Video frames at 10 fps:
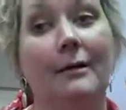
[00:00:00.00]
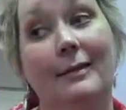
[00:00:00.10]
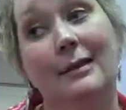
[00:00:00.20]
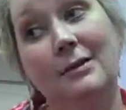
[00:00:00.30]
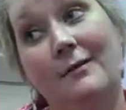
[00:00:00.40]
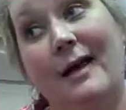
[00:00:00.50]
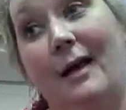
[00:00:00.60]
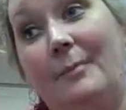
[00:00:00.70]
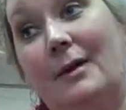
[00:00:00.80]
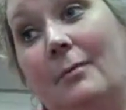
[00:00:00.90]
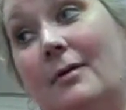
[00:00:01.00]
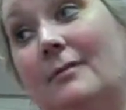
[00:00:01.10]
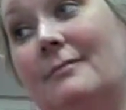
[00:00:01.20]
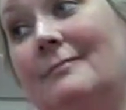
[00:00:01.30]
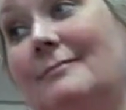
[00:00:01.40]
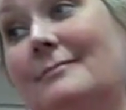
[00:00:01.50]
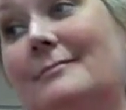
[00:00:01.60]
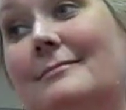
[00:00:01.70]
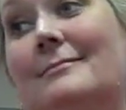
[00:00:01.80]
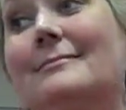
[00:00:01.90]
And then you've got people
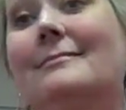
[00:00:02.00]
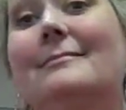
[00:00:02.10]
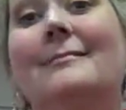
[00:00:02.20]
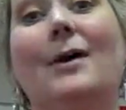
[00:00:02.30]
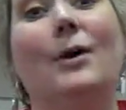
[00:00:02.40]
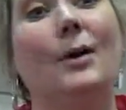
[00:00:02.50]
who